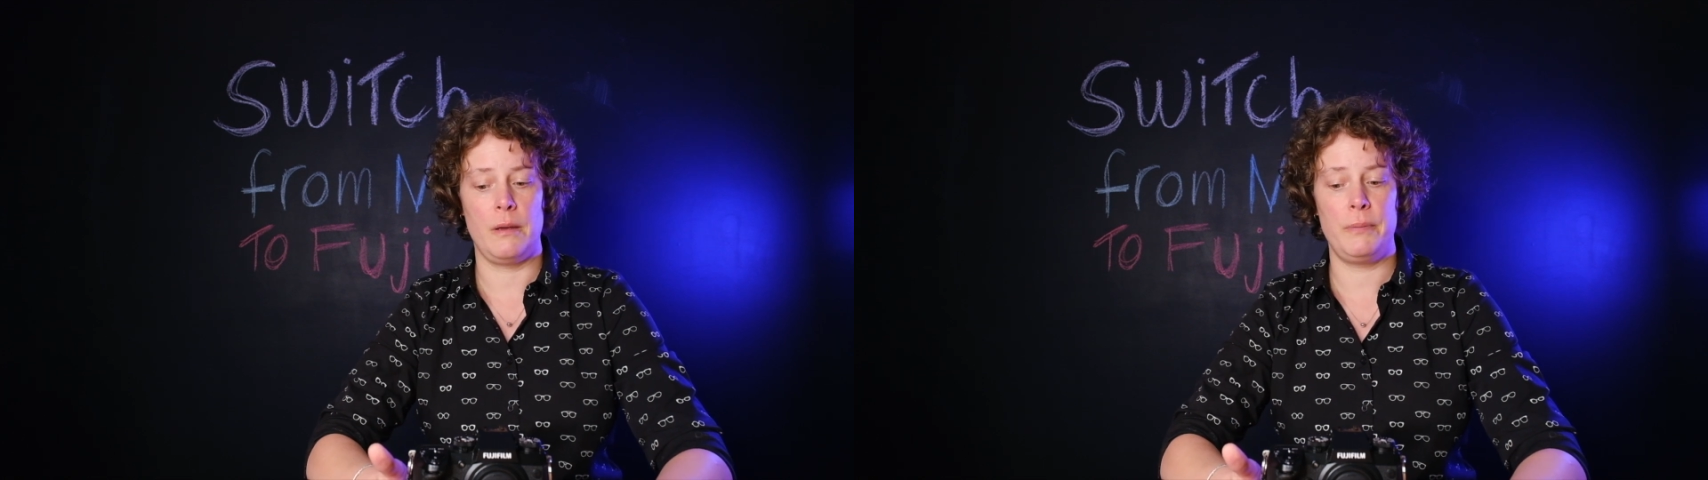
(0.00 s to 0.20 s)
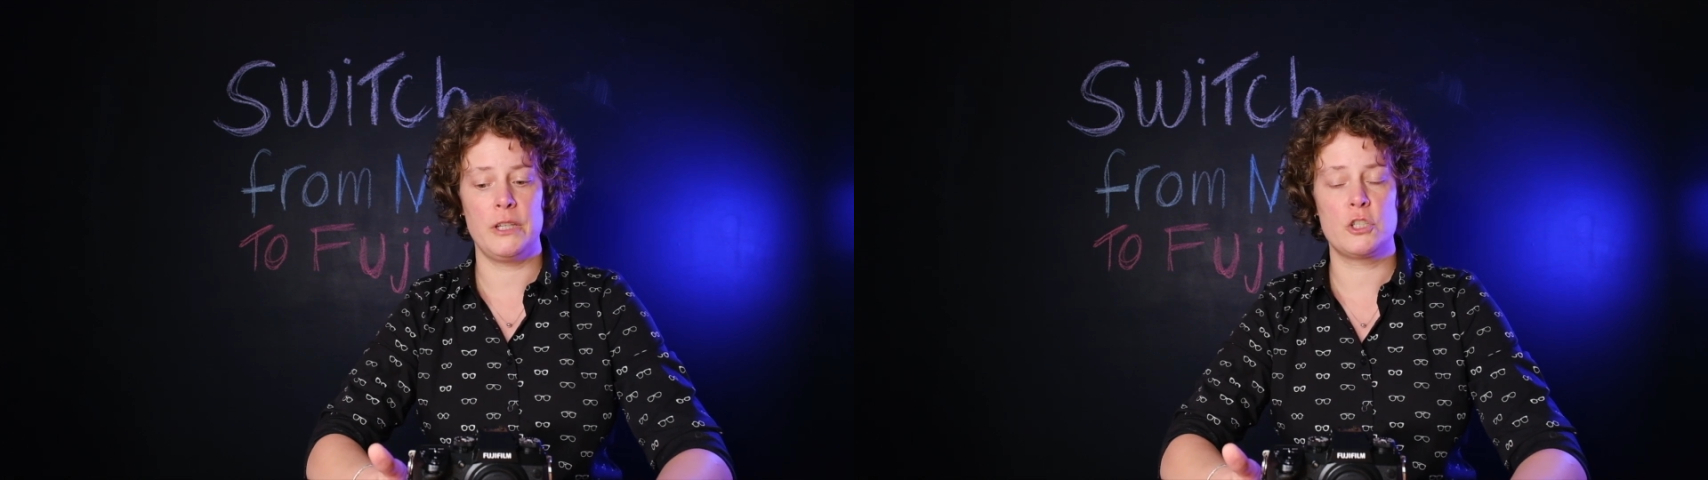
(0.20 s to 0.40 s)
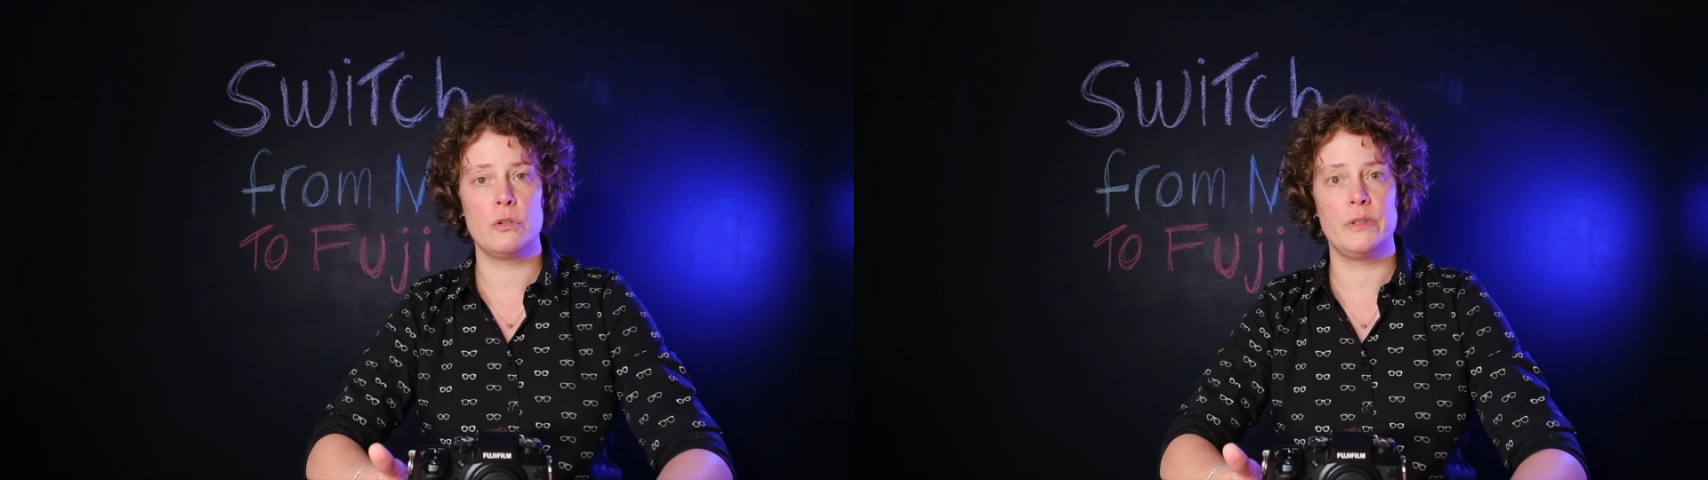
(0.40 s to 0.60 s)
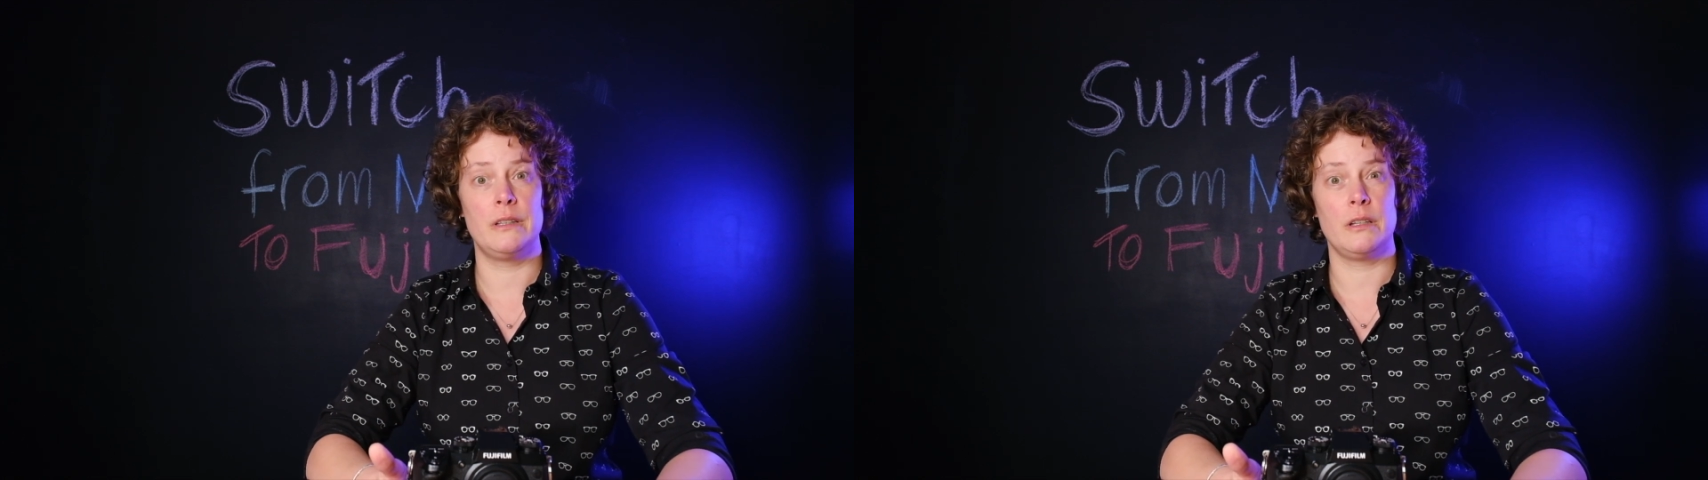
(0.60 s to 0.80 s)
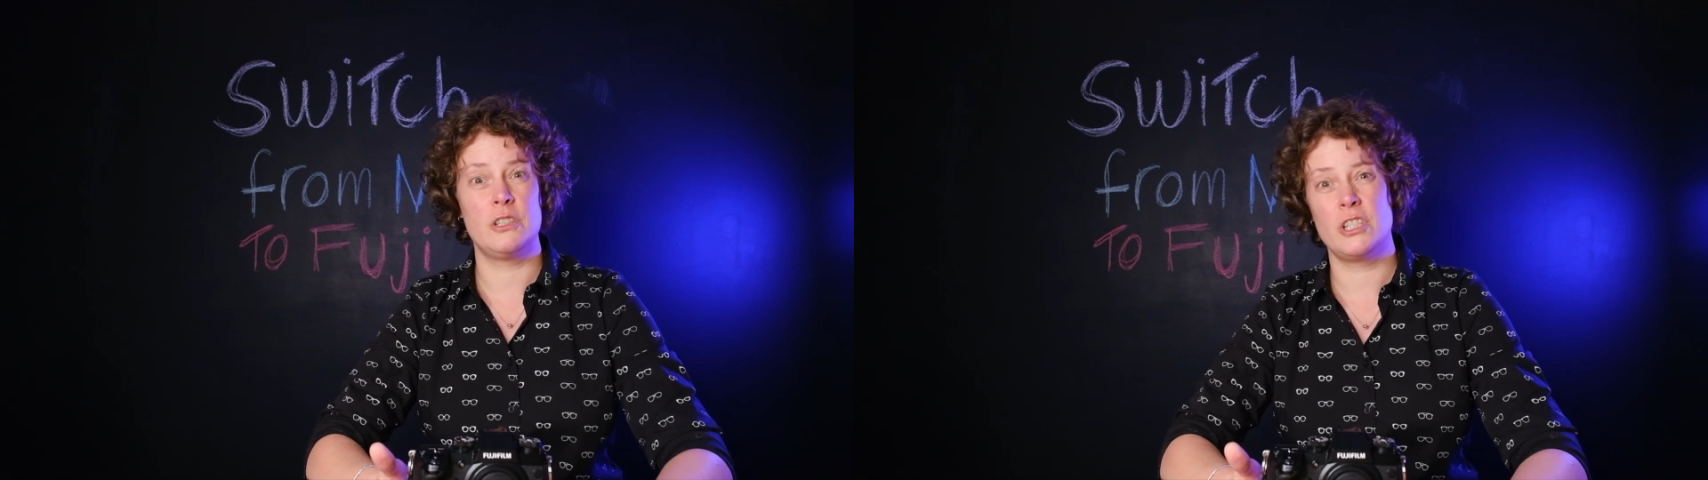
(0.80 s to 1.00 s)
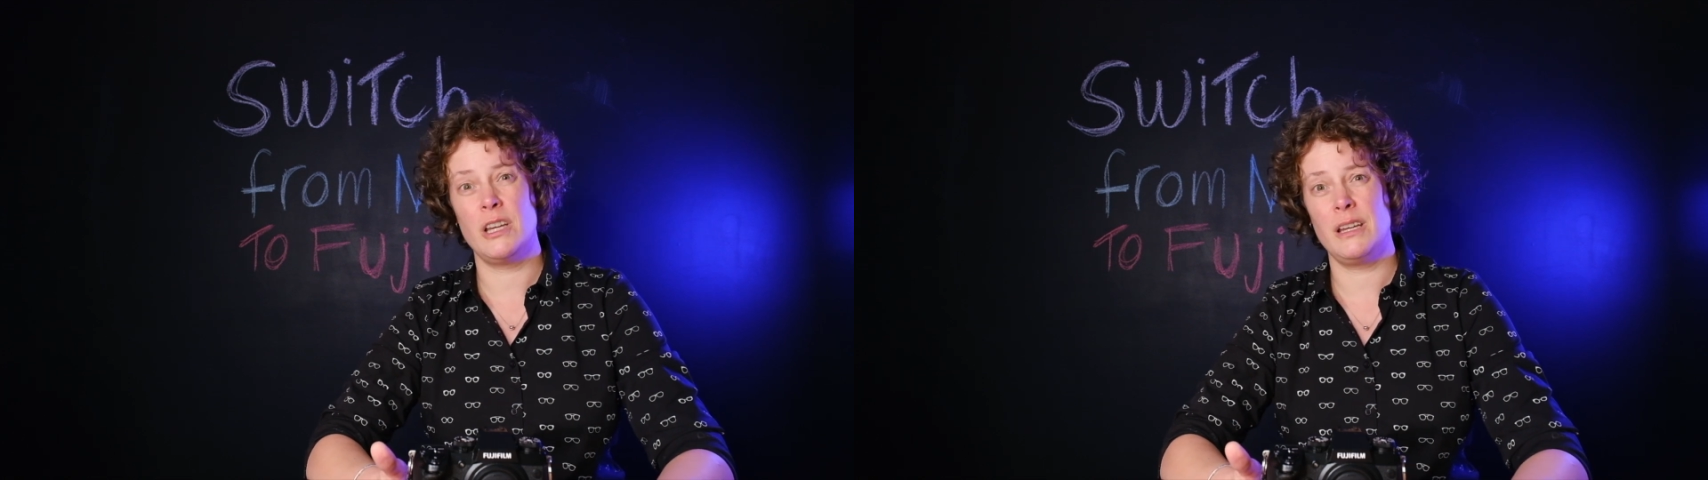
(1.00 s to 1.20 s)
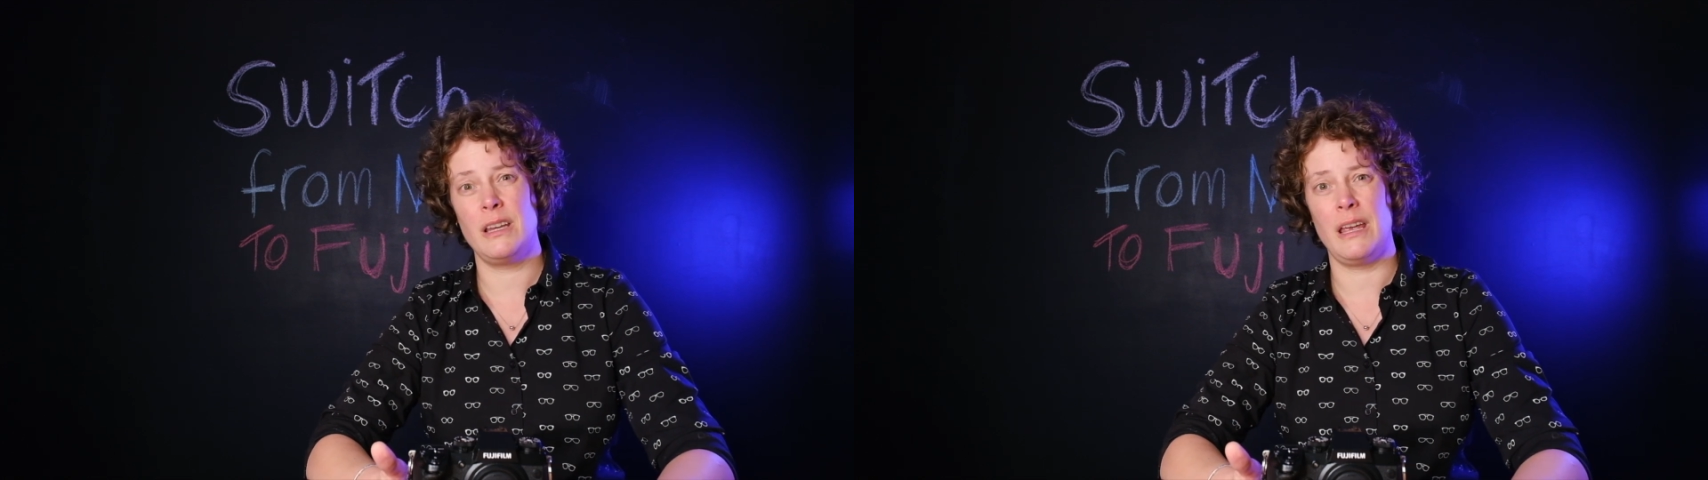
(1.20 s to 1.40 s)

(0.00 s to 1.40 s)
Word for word: picture retouching